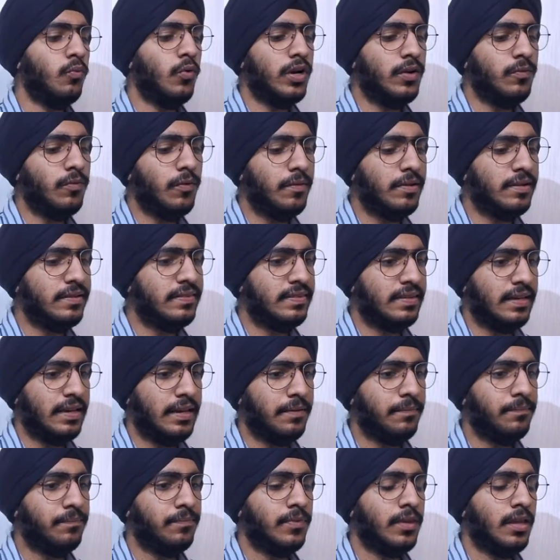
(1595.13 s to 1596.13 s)
what we will
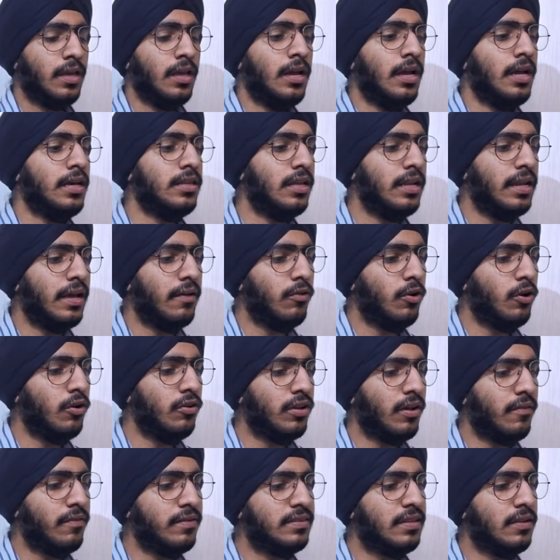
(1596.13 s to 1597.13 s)
say, in the level
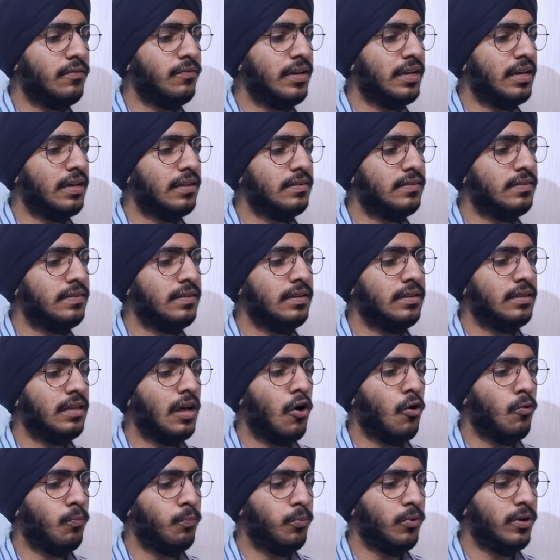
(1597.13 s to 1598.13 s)
order traversal, we can see in
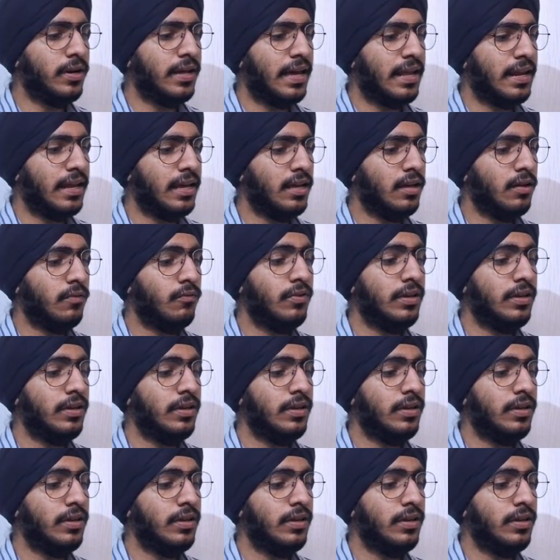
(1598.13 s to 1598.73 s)
the output array,